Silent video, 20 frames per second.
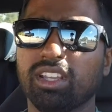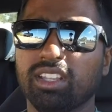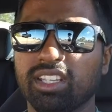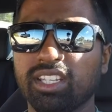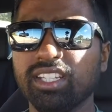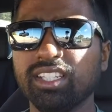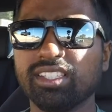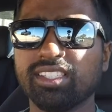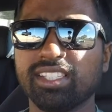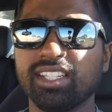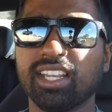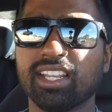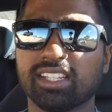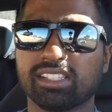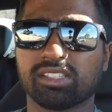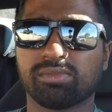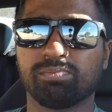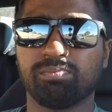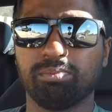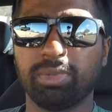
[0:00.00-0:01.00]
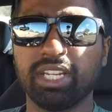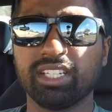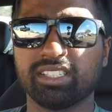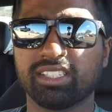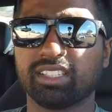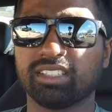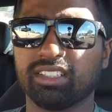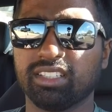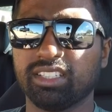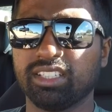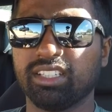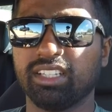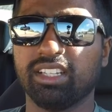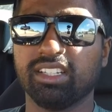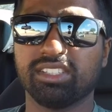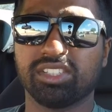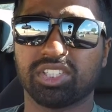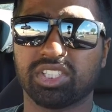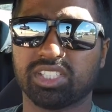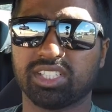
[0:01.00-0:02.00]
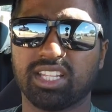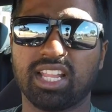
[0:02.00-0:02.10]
ECS basically is